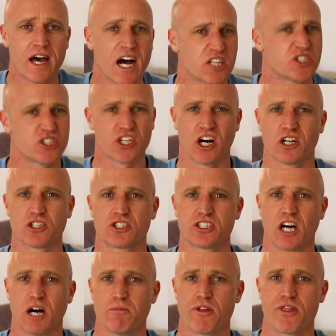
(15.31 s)
a charge
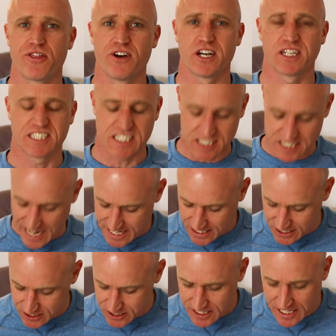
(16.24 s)
time of 30
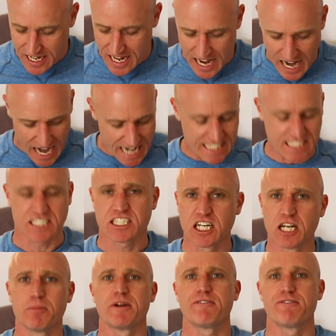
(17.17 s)
seconds, and it's
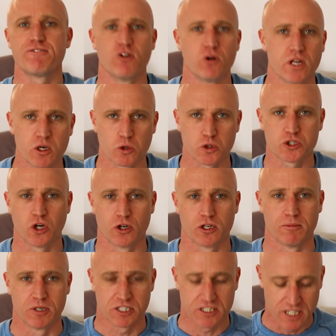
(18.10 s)
going to be fully
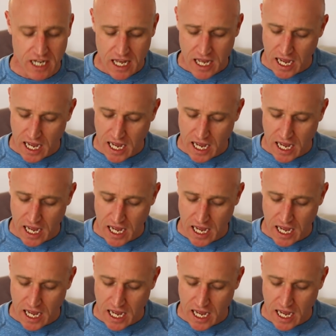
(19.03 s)
autonomous.